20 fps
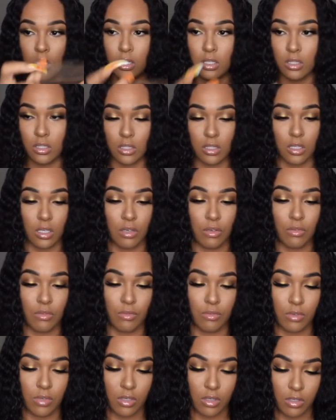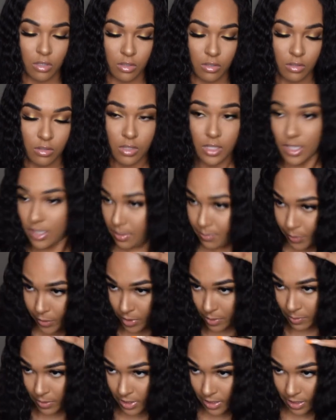So it's
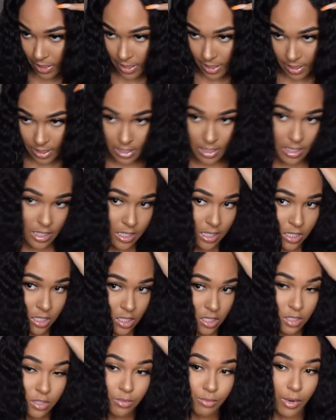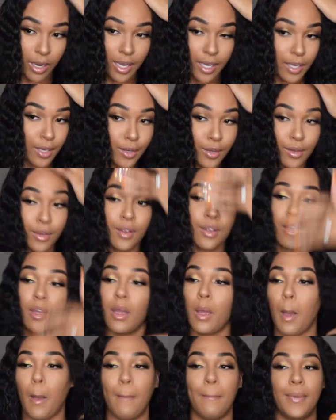pretty much like this right here,
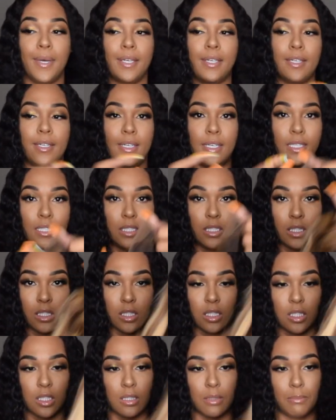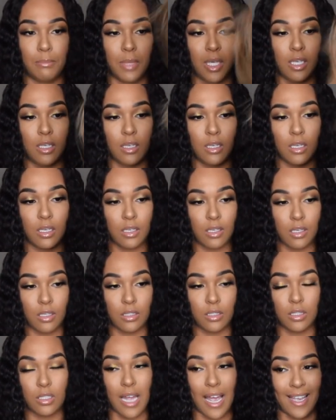but it's just Mink.
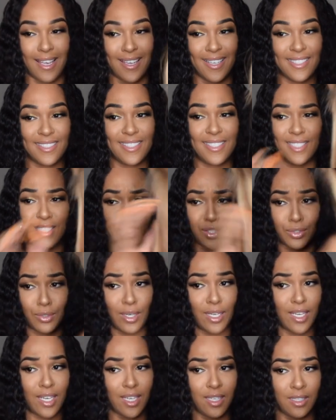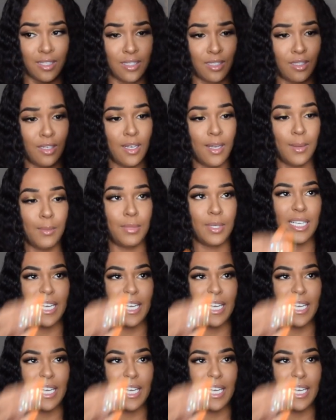I guess it's straight hair, but